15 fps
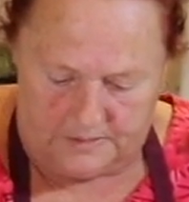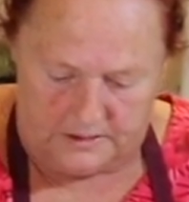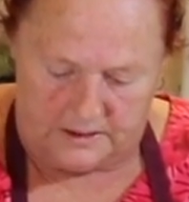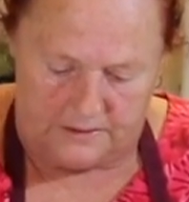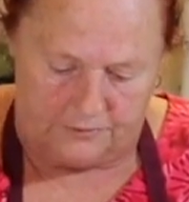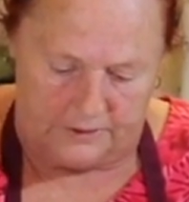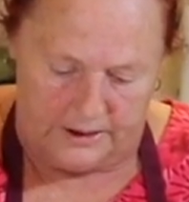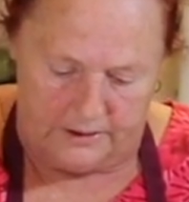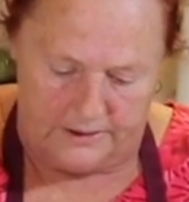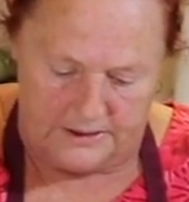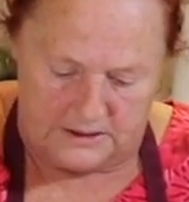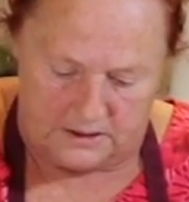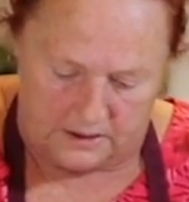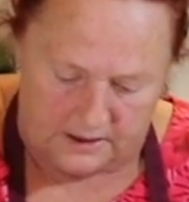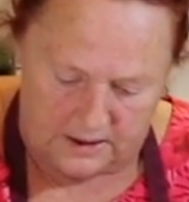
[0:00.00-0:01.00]
different
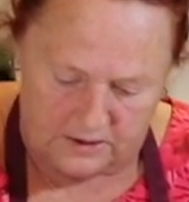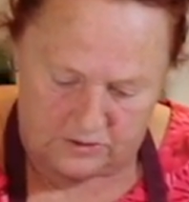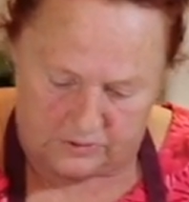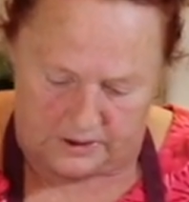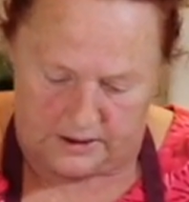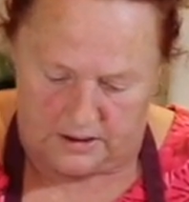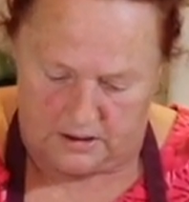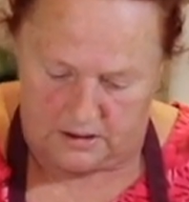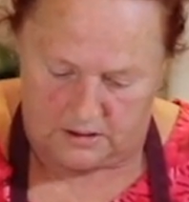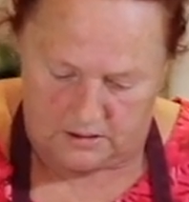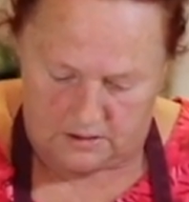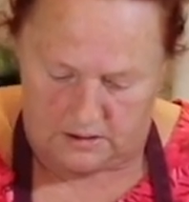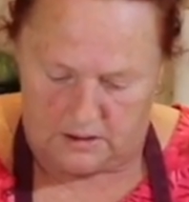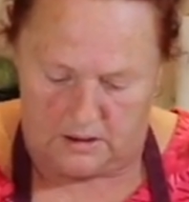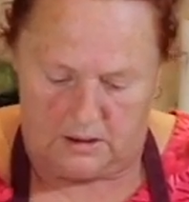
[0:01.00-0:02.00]
areas of the country.
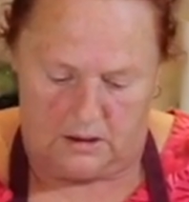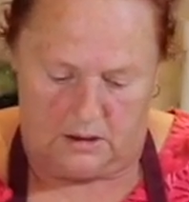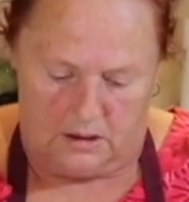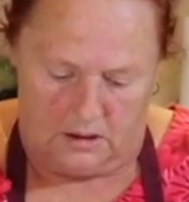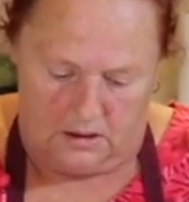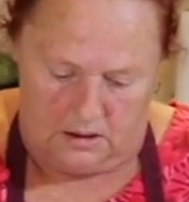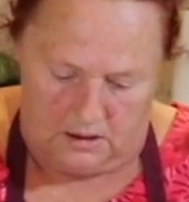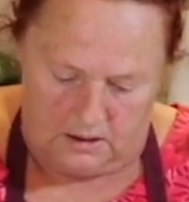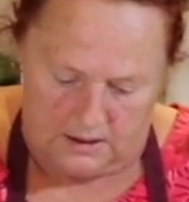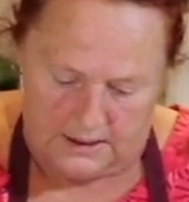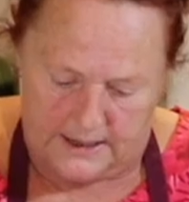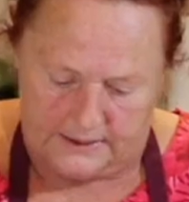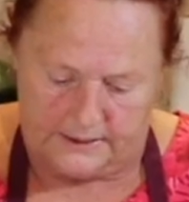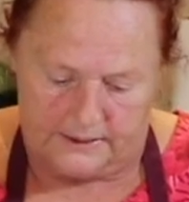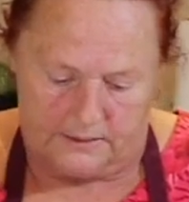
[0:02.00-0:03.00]
And
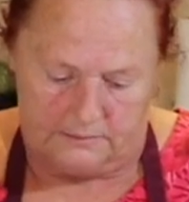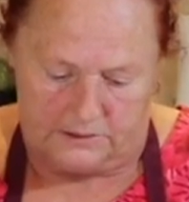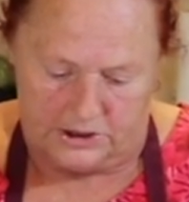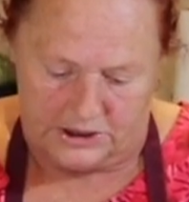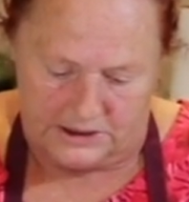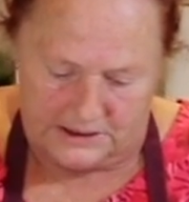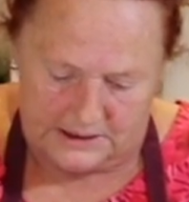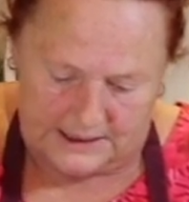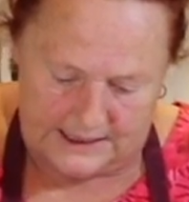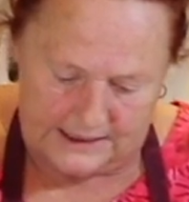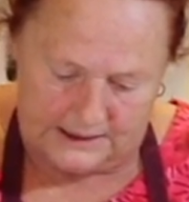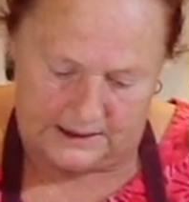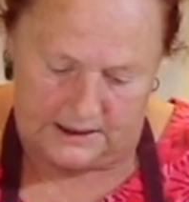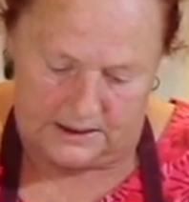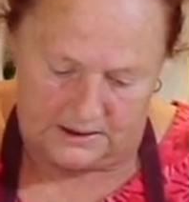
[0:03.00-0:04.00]
I cut them just
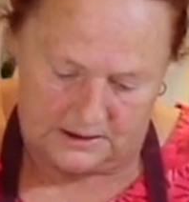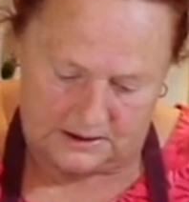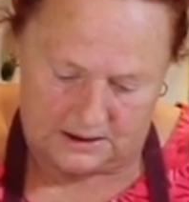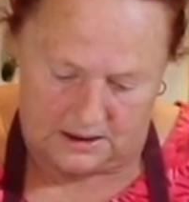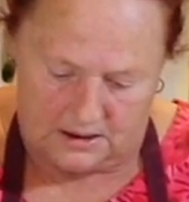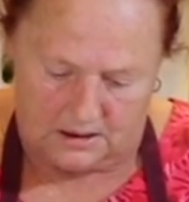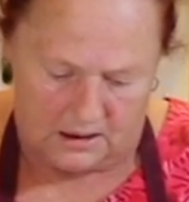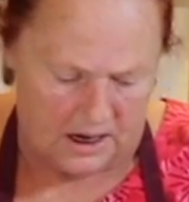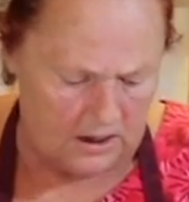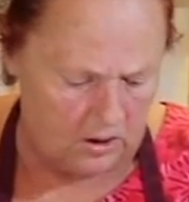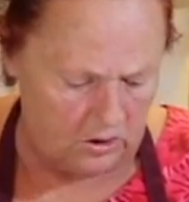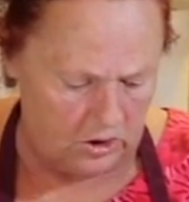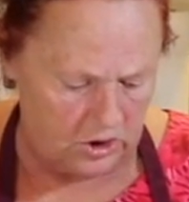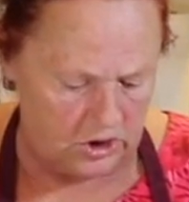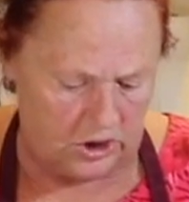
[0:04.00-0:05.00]
like this. I
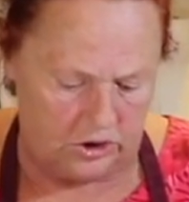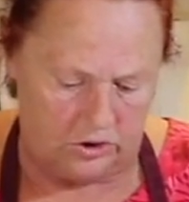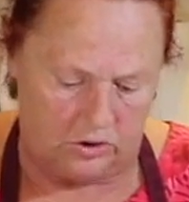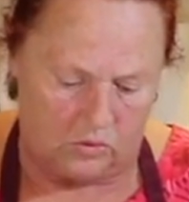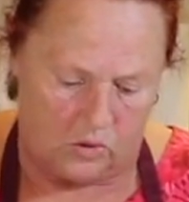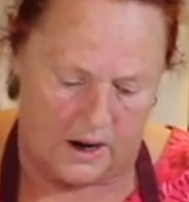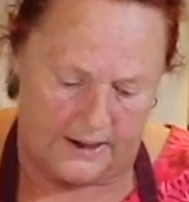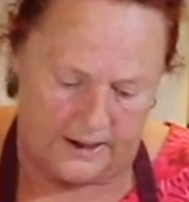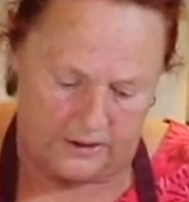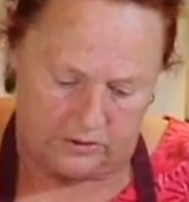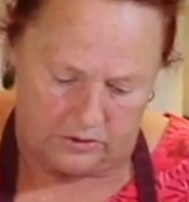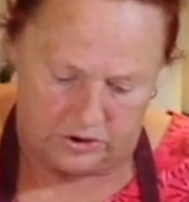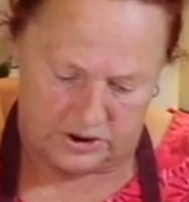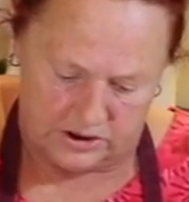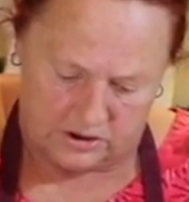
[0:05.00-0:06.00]
don't usually do the white, I
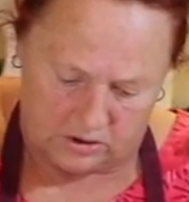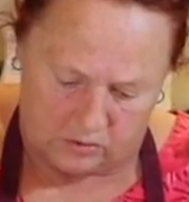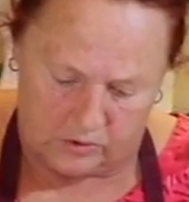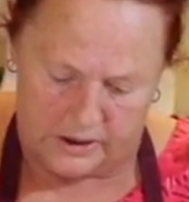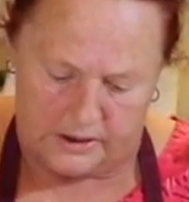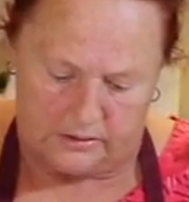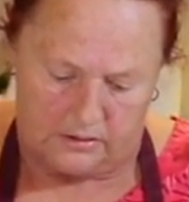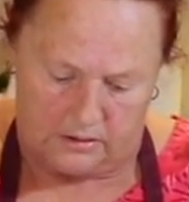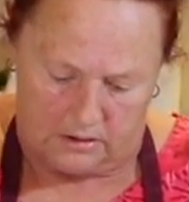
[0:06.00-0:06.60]
do just the green.